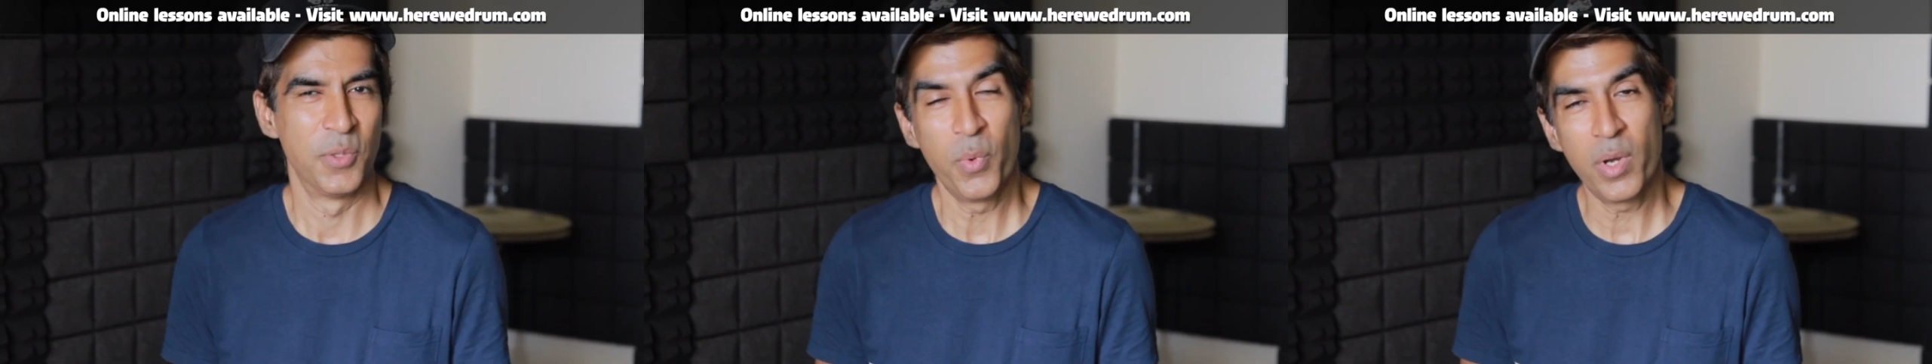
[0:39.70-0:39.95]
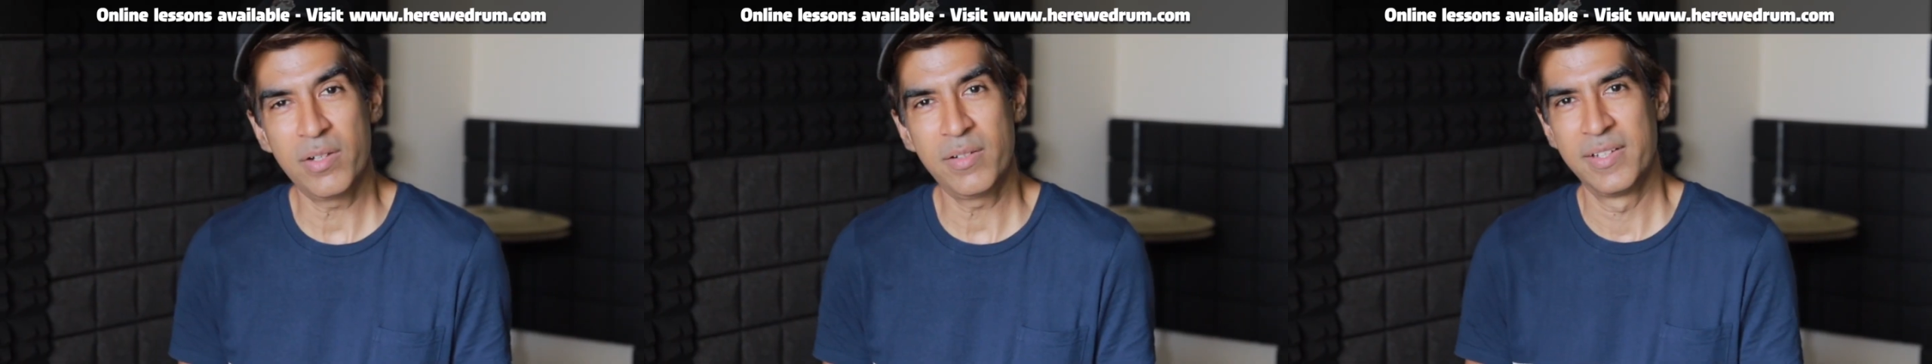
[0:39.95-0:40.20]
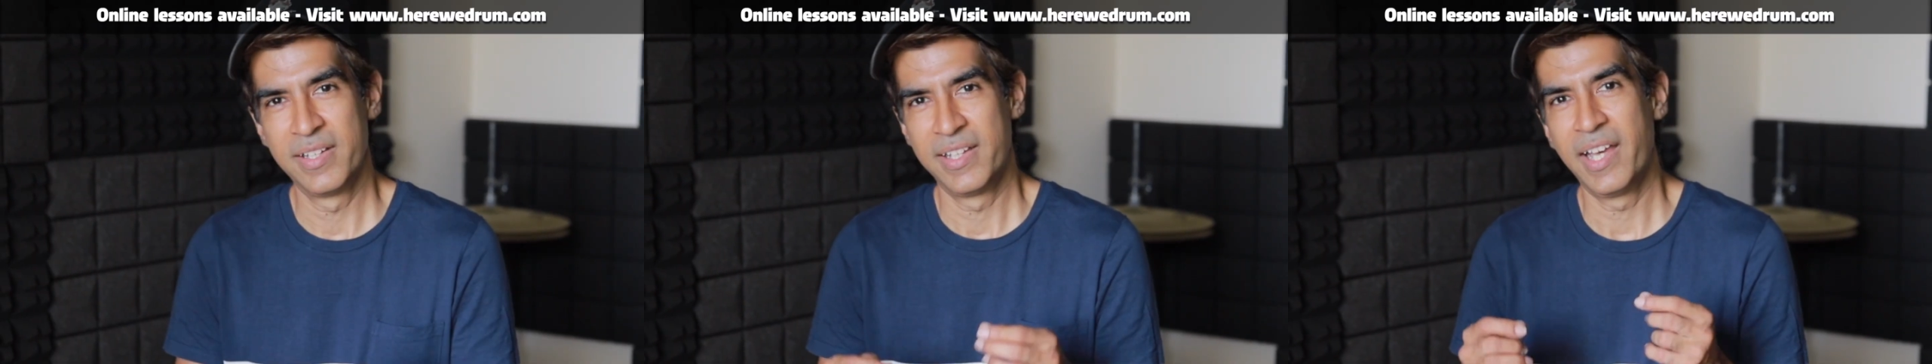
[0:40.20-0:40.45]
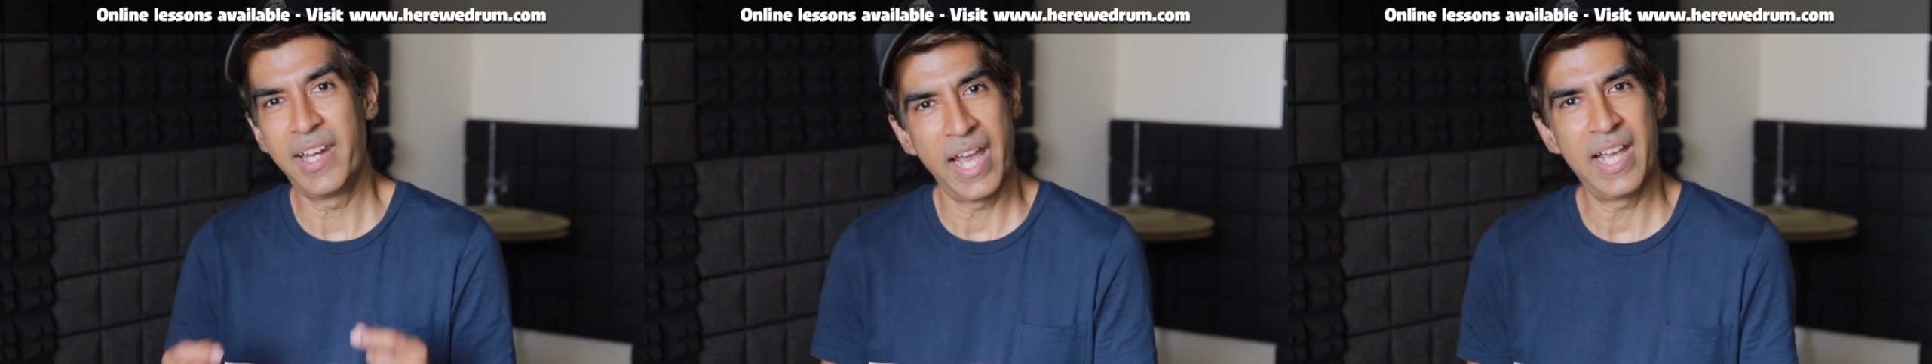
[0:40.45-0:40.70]
Well,
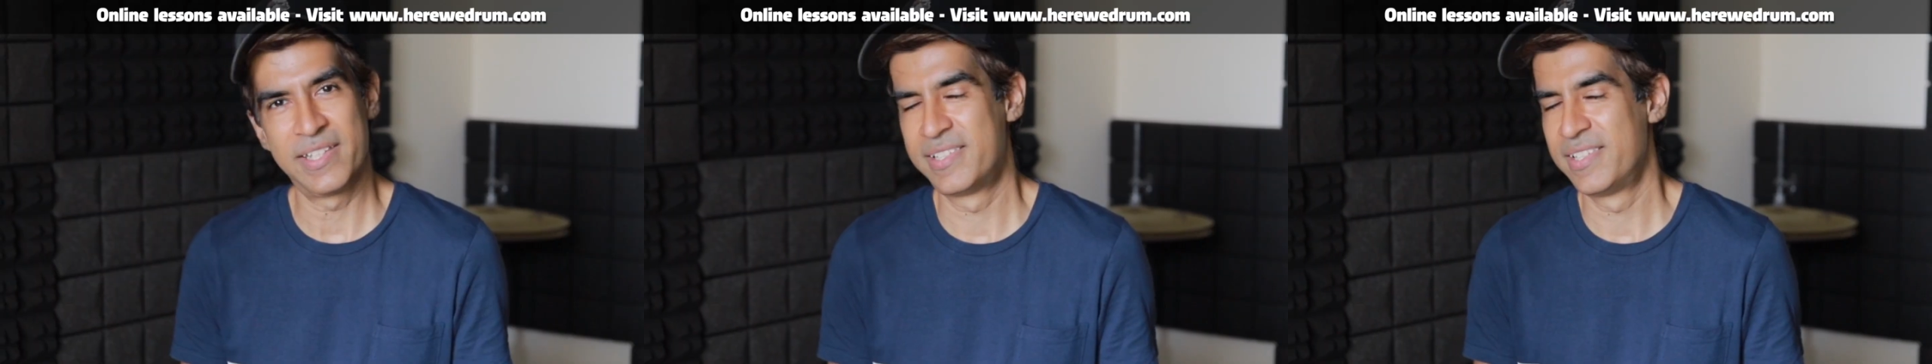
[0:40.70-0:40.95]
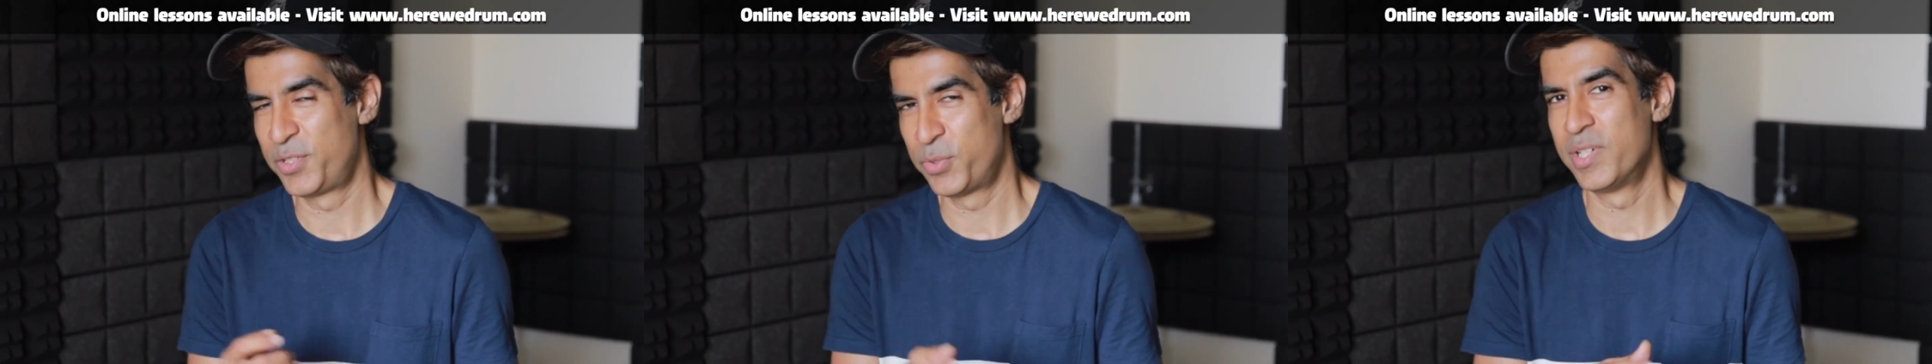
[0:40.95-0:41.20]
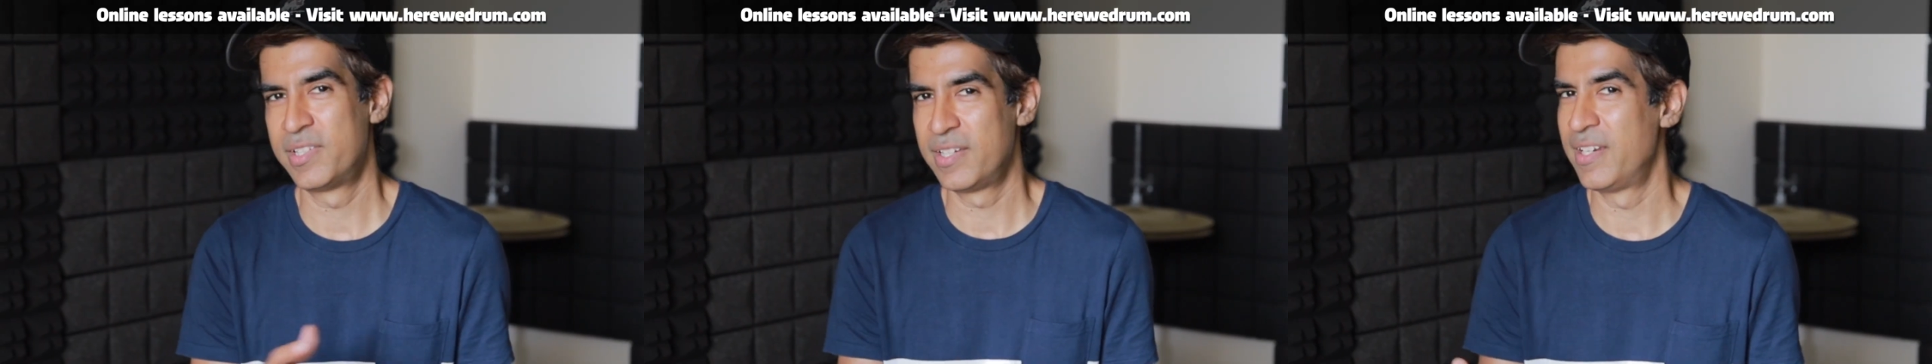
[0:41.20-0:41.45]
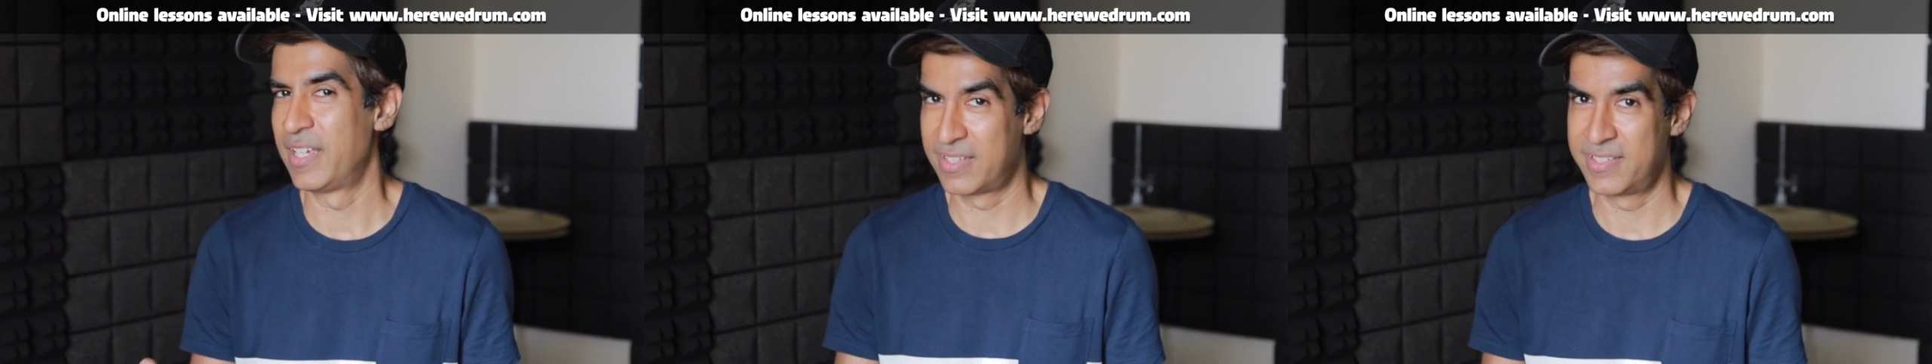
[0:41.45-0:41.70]
it has to a
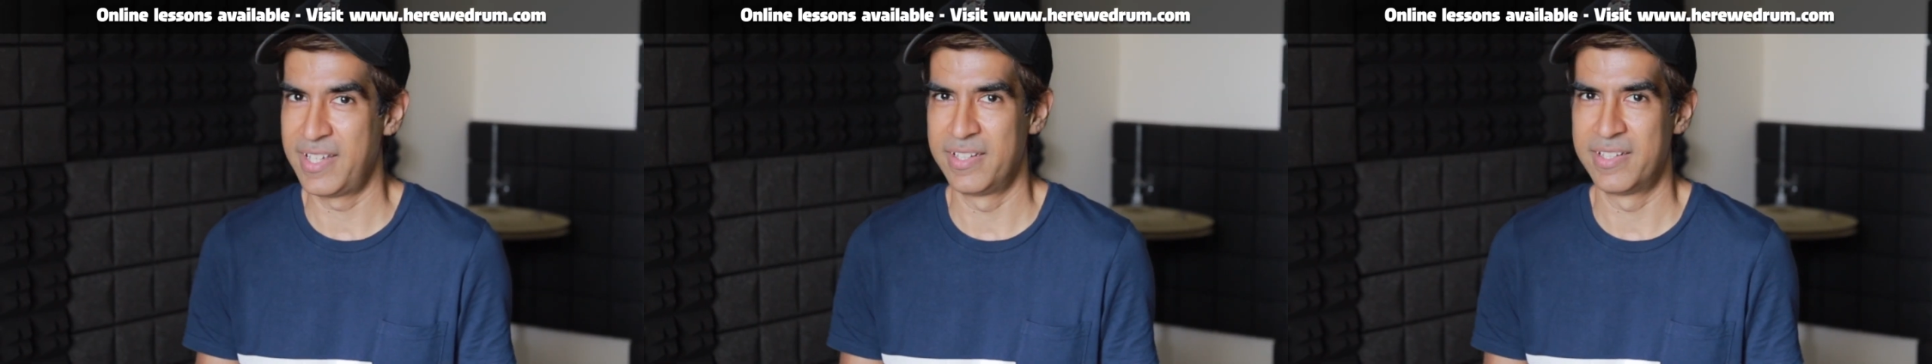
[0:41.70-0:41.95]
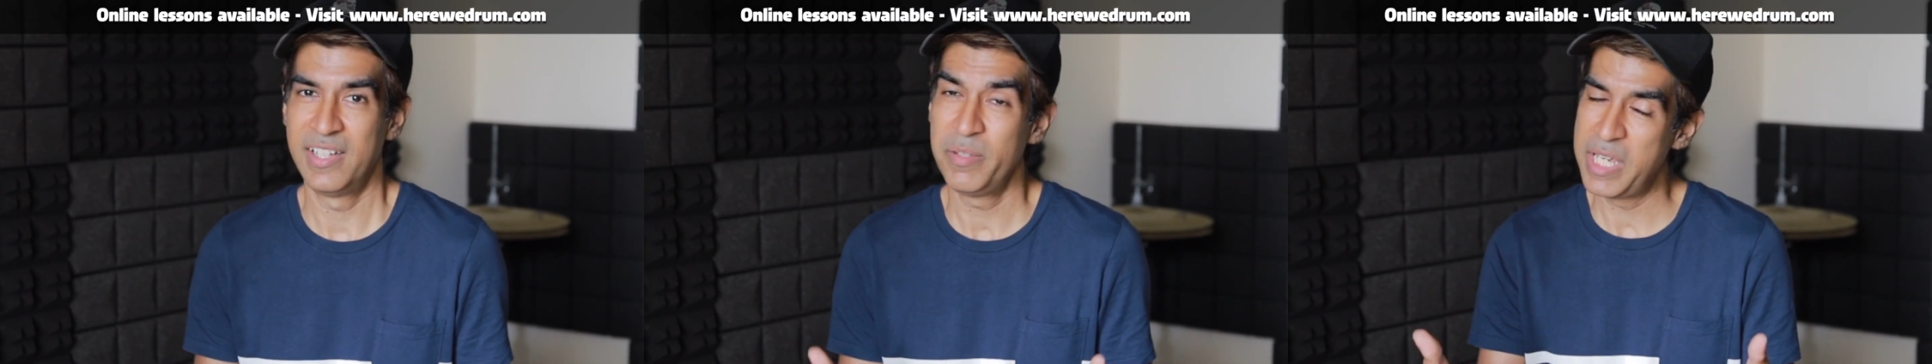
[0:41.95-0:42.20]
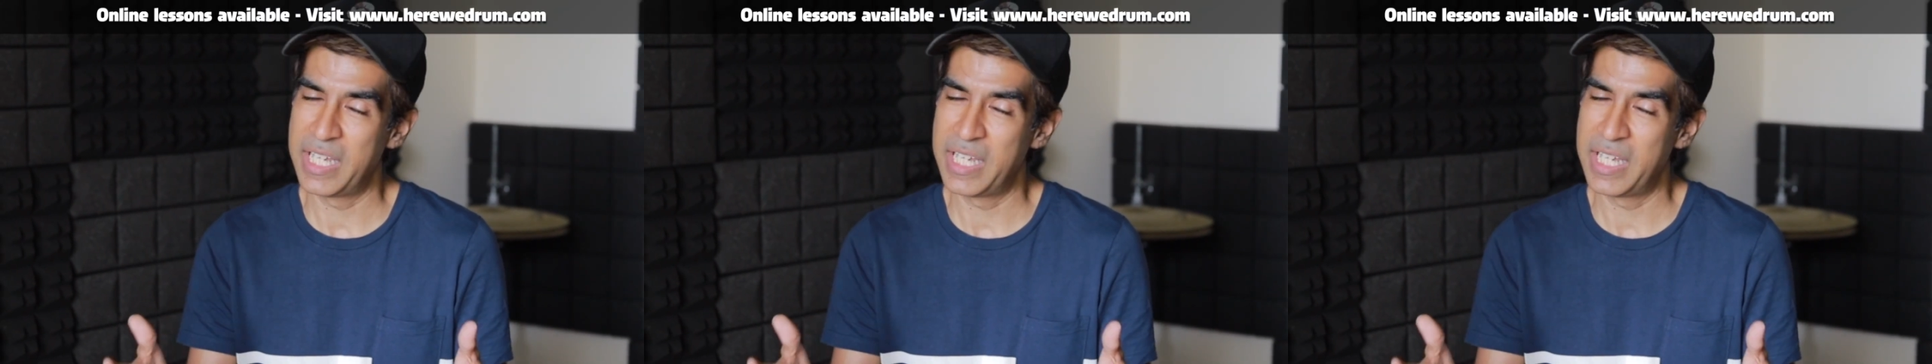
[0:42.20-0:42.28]
certain extent. Let me